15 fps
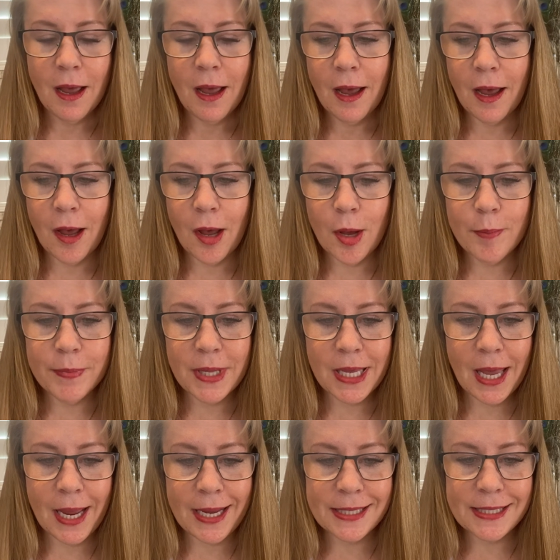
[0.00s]
The
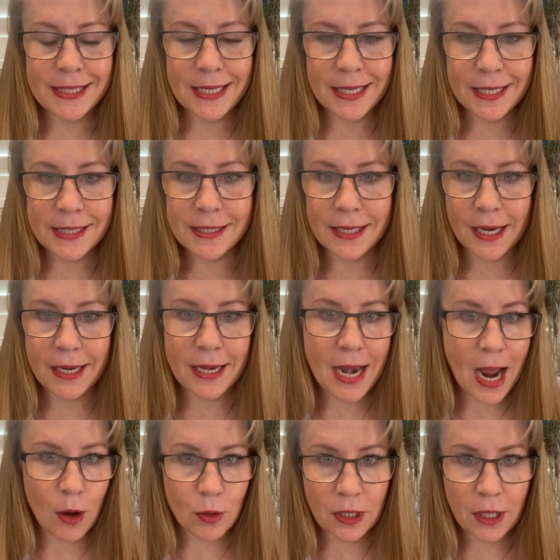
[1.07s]
case is
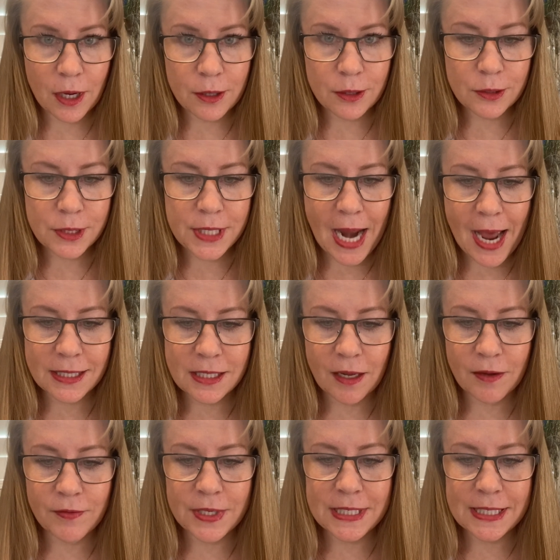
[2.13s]
now closed as
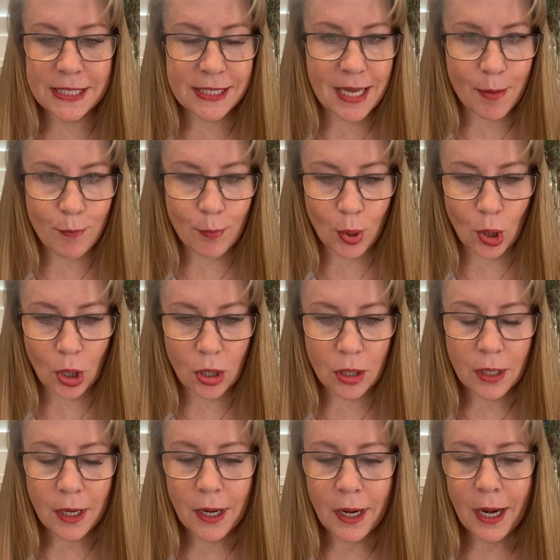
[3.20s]
of
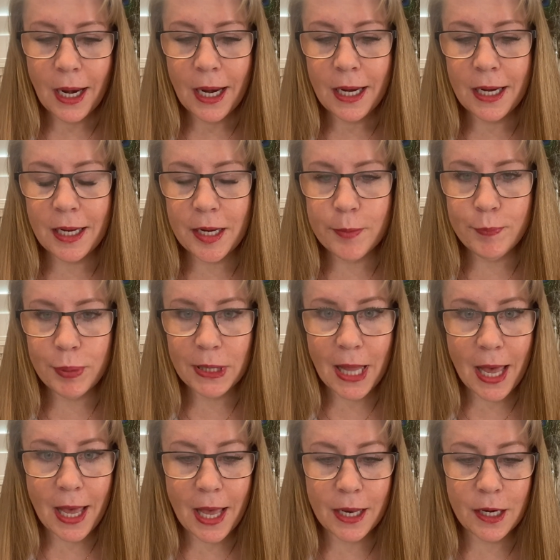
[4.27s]
December. He
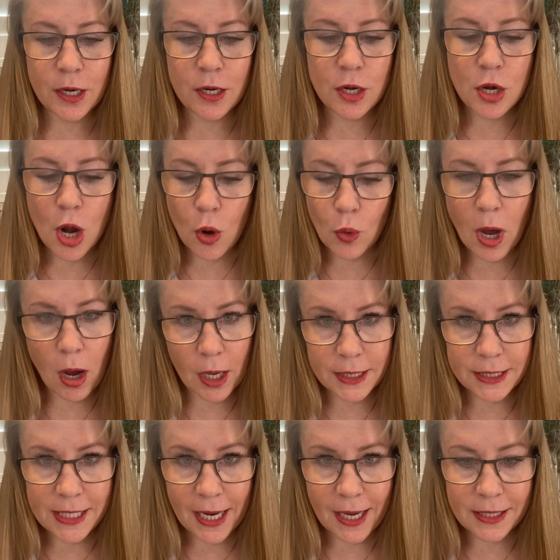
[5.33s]
pled no
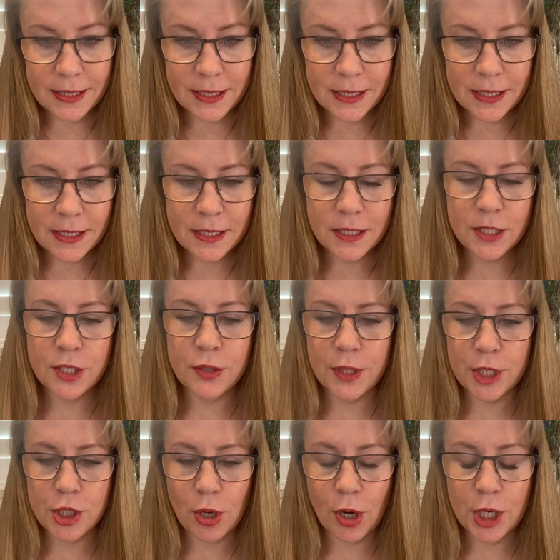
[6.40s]
contest to
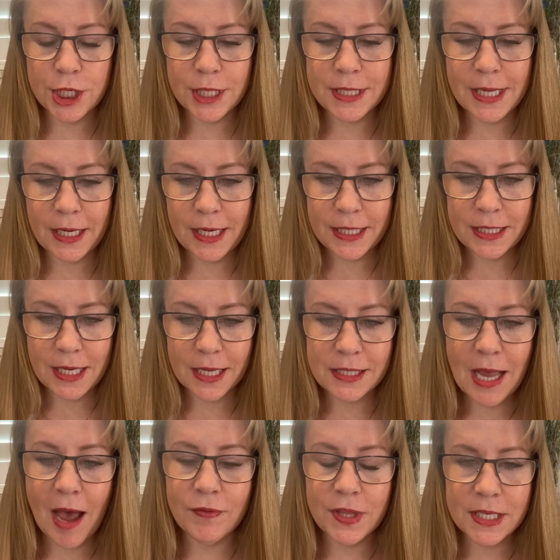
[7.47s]
the charges, and he does
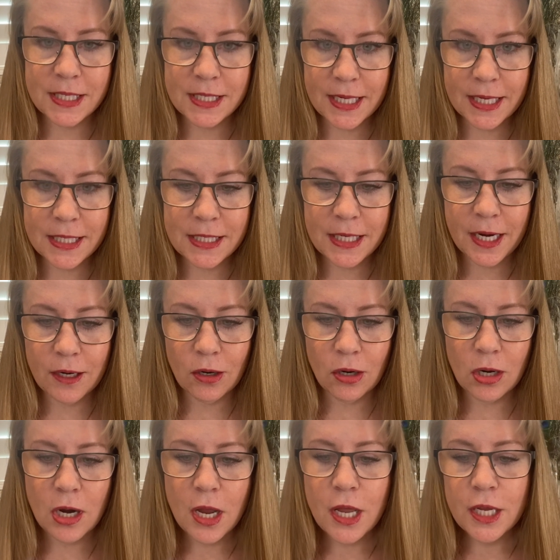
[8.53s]
have the
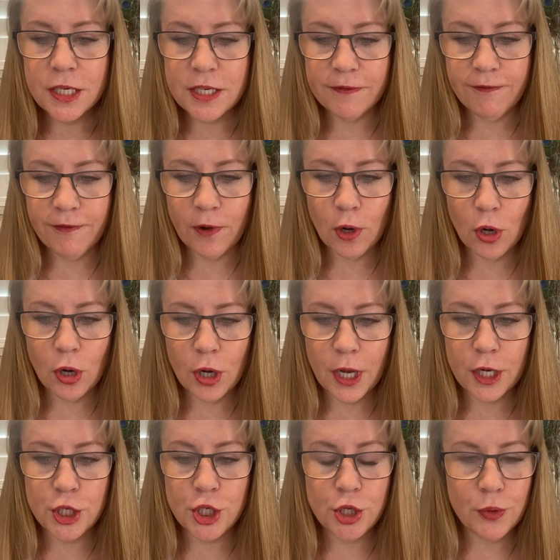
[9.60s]
6-year deferred
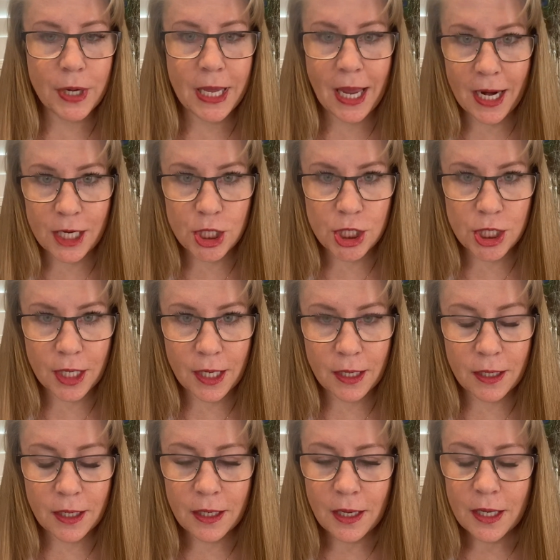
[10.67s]

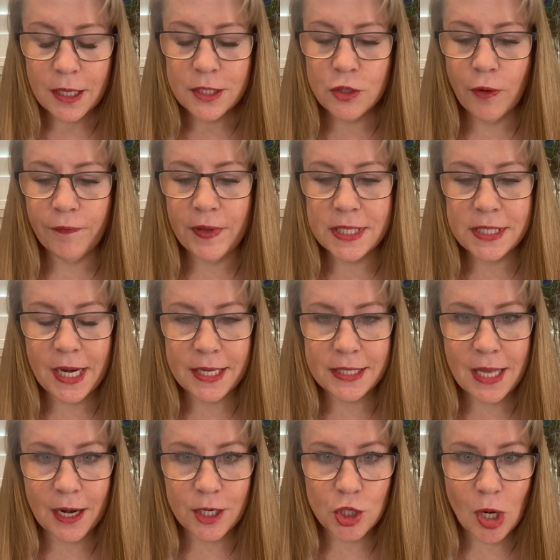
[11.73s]
adjudication. So if he stays
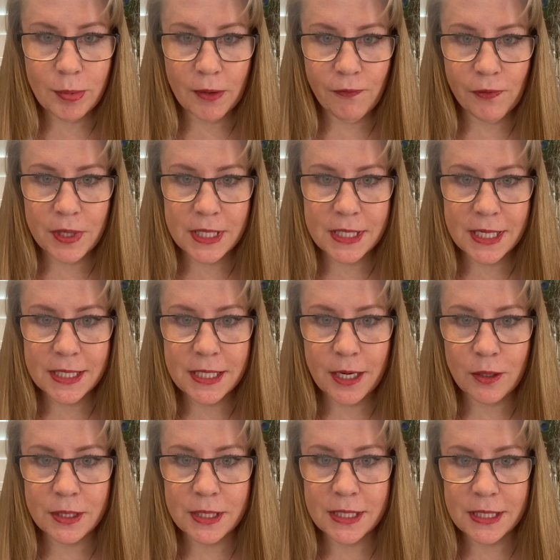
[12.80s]
out of trouble for the 6
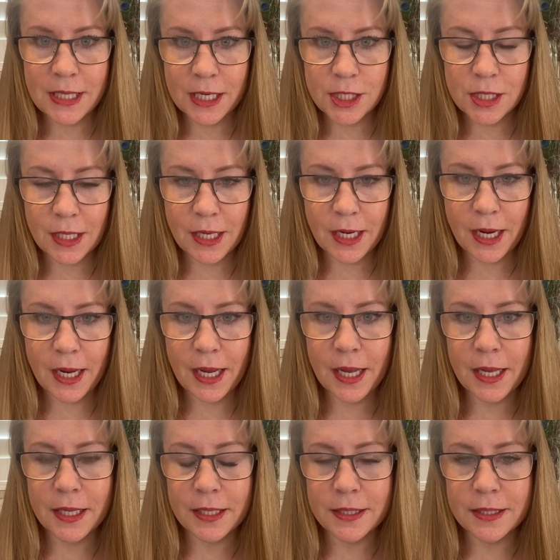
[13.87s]
years, essentially
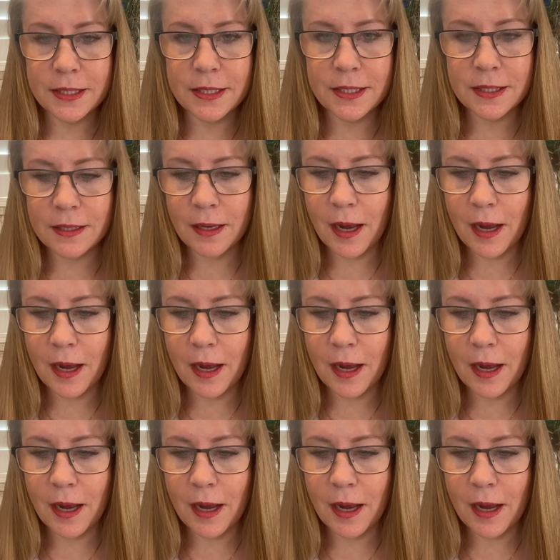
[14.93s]
his